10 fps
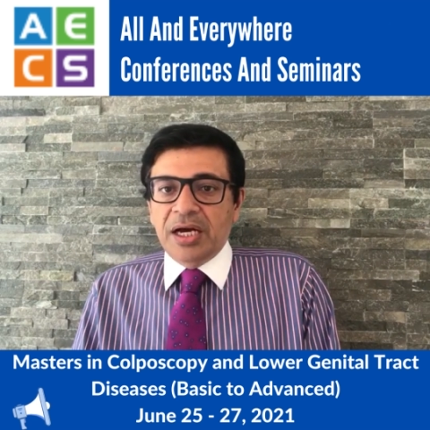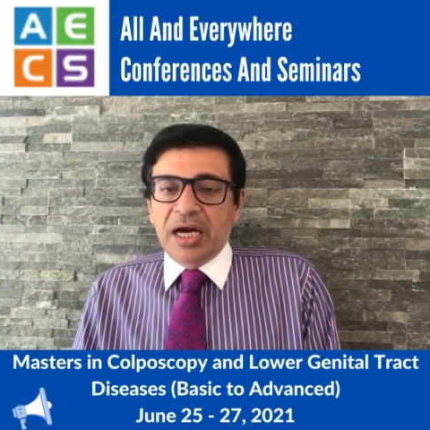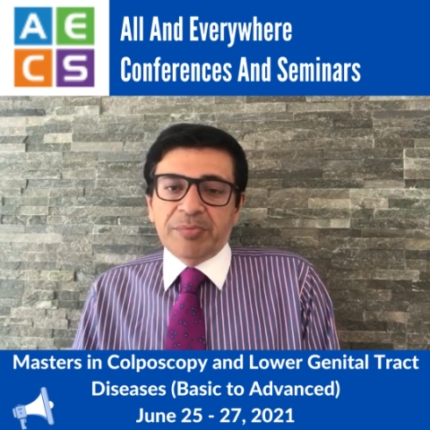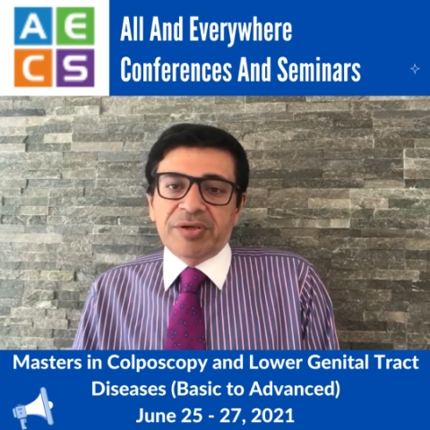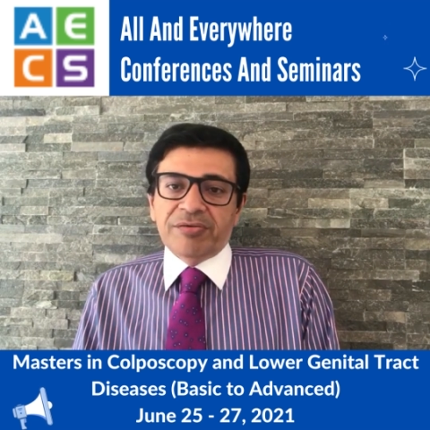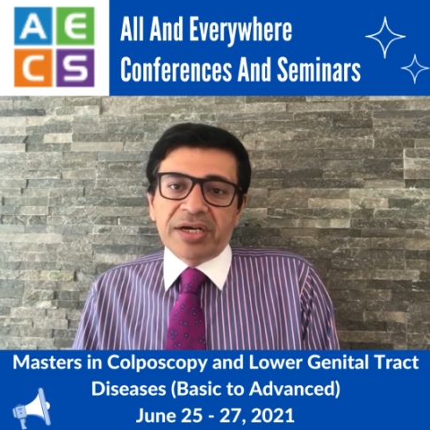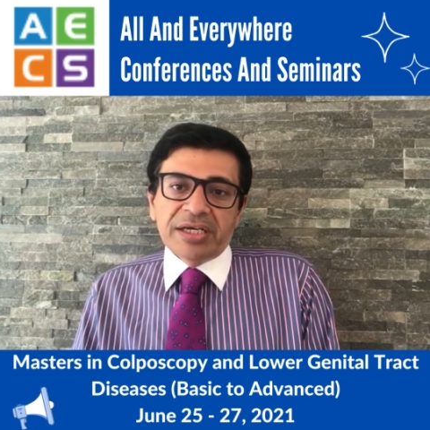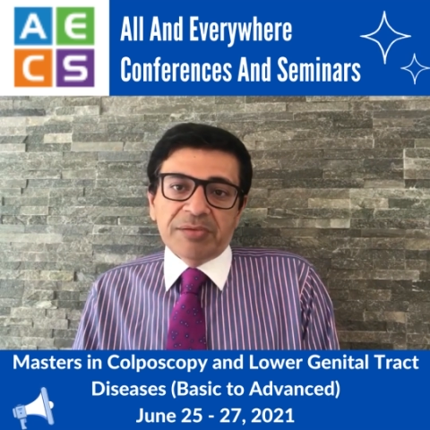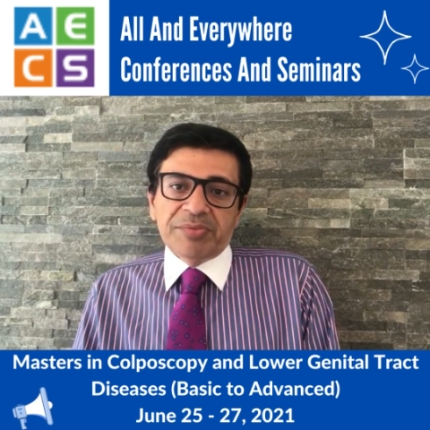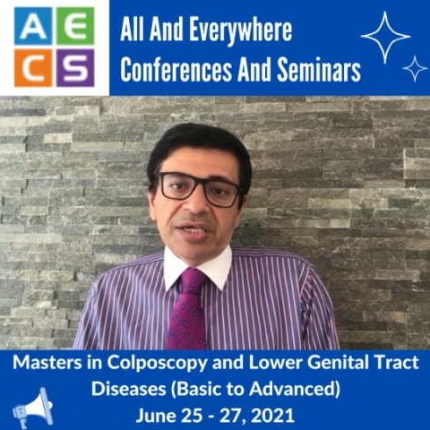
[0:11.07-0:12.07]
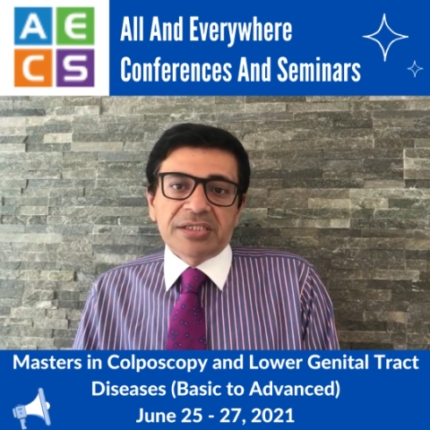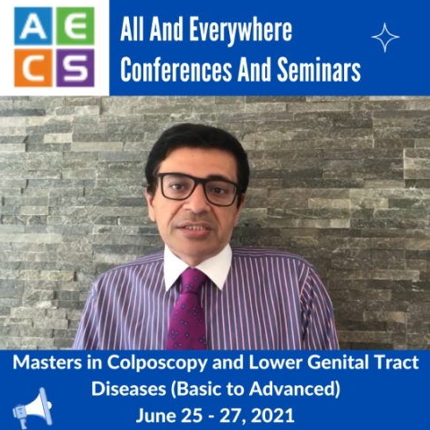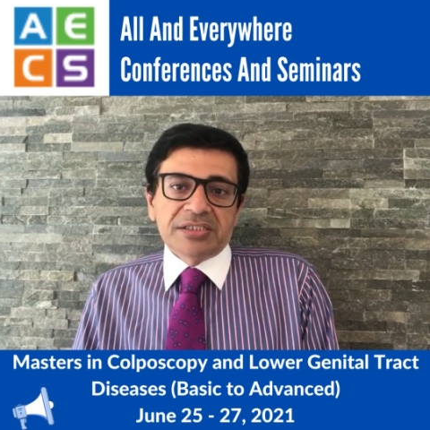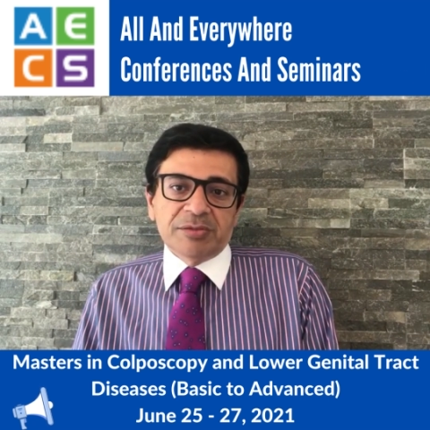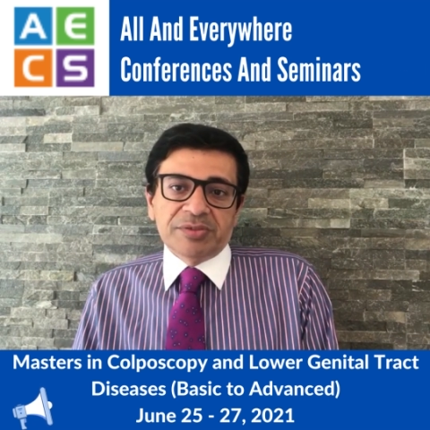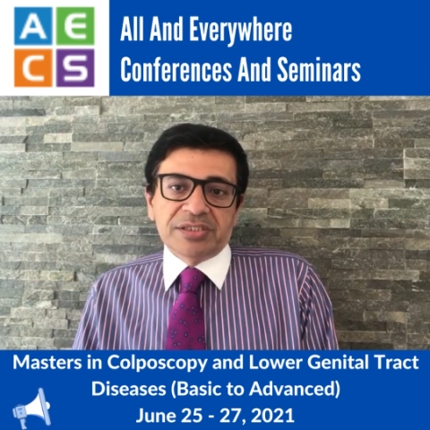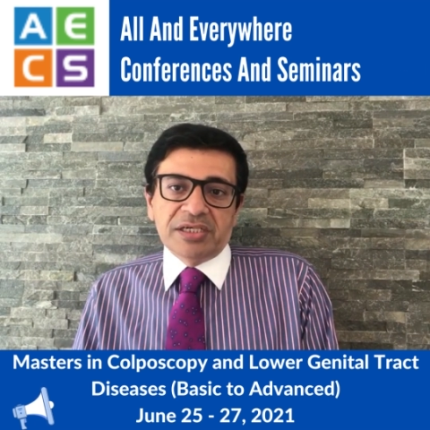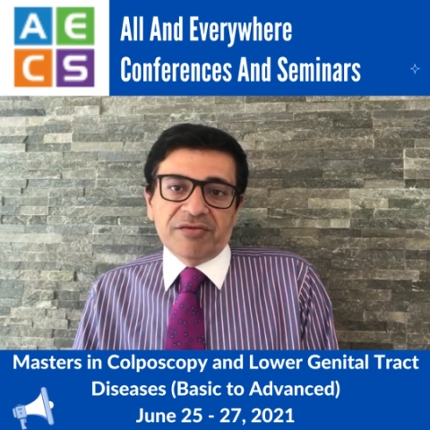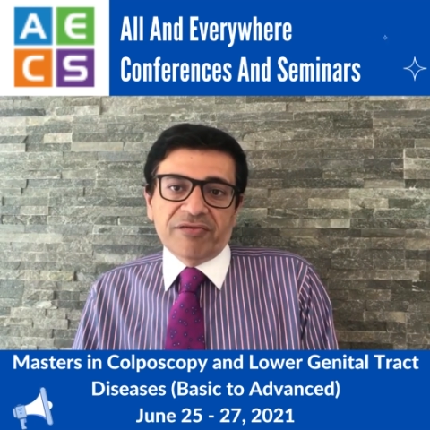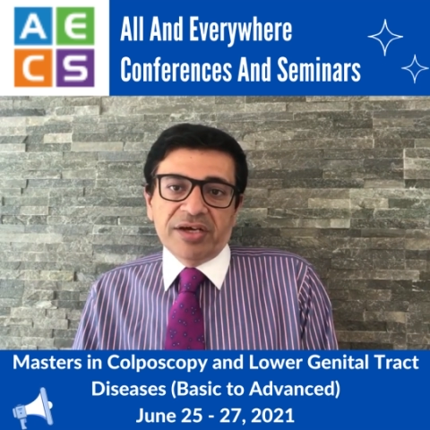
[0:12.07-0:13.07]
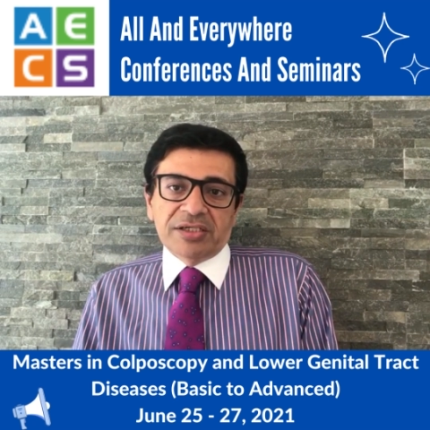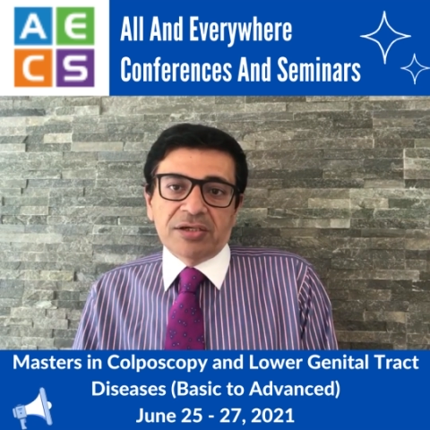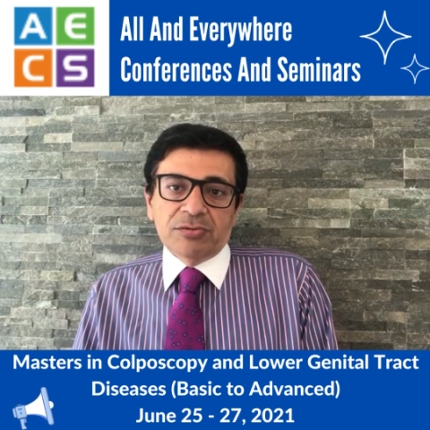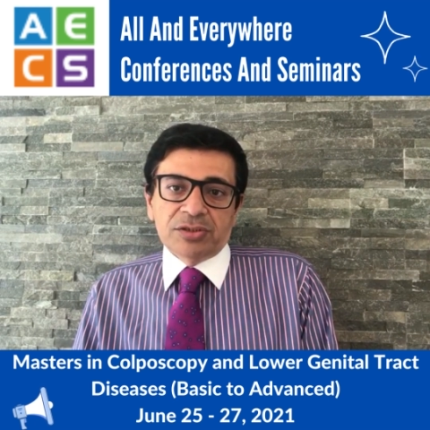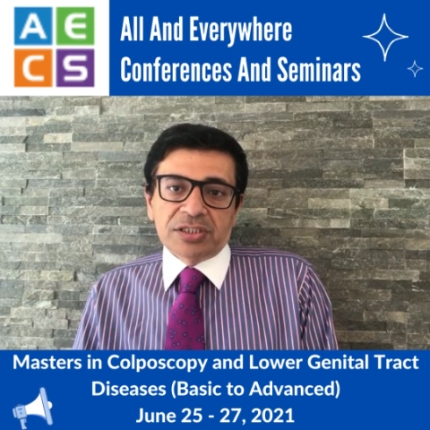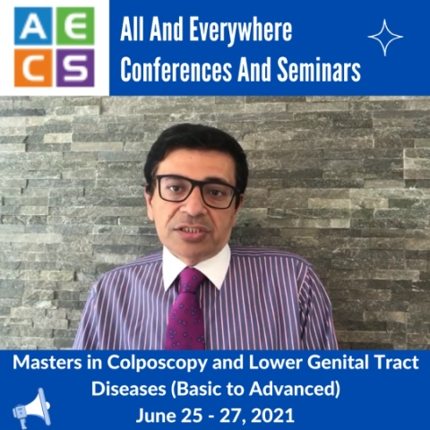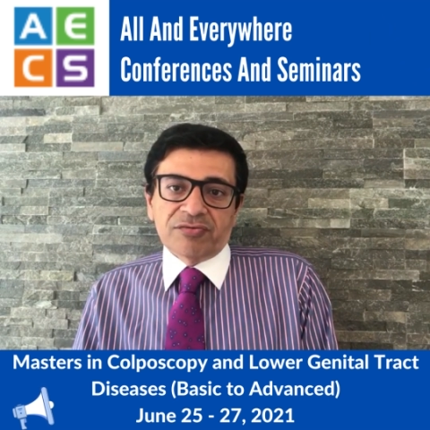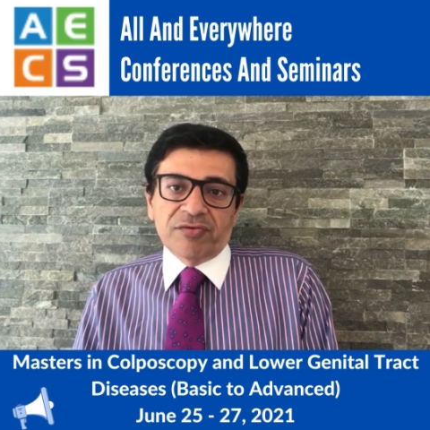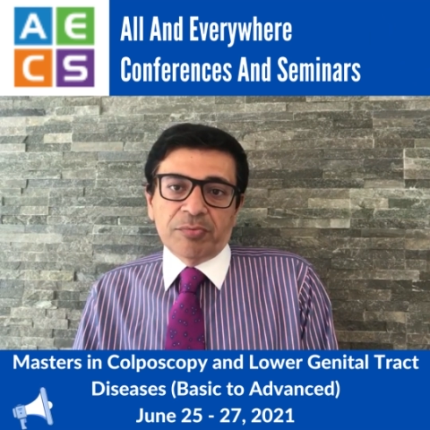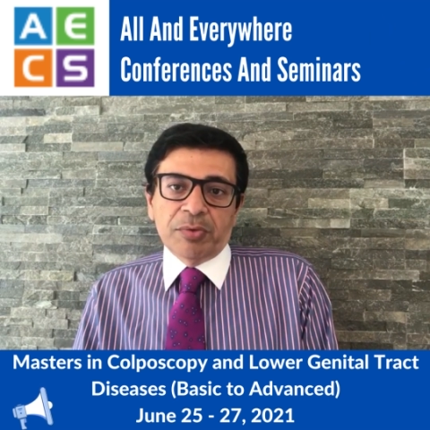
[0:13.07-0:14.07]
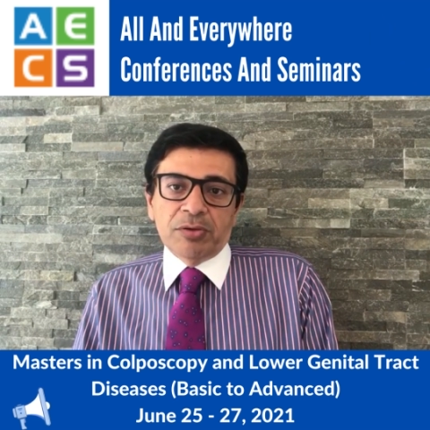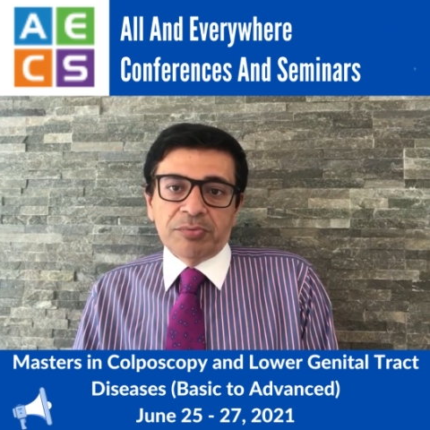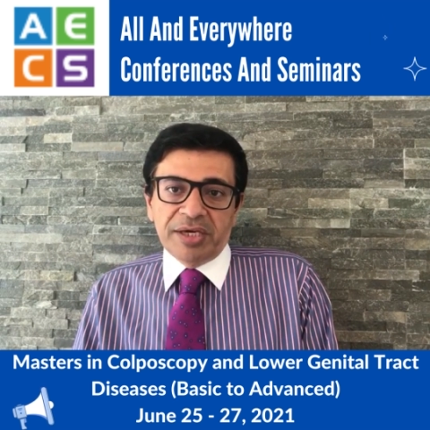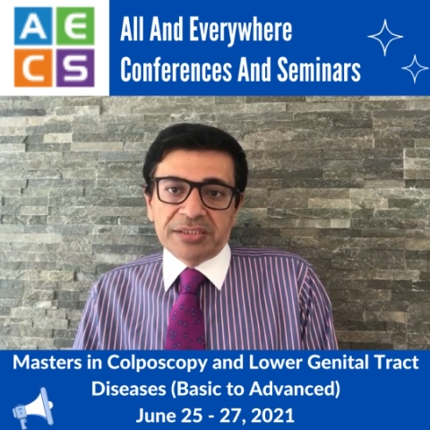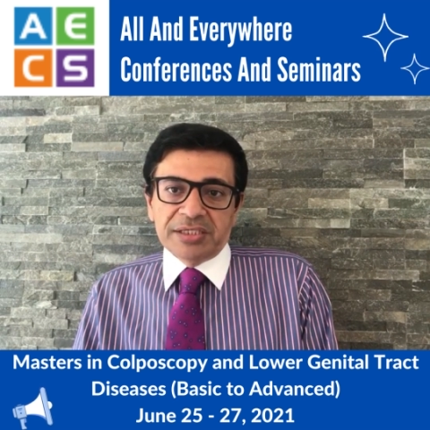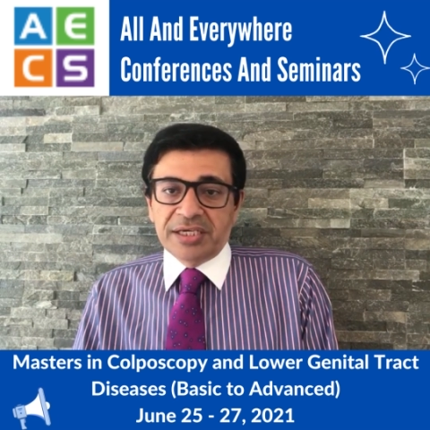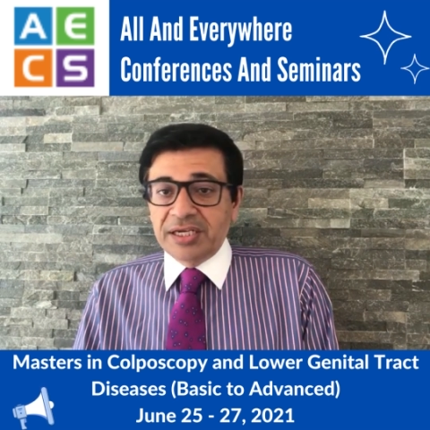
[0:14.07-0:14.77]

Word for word: I've been running BSCCP certified courses for both basic and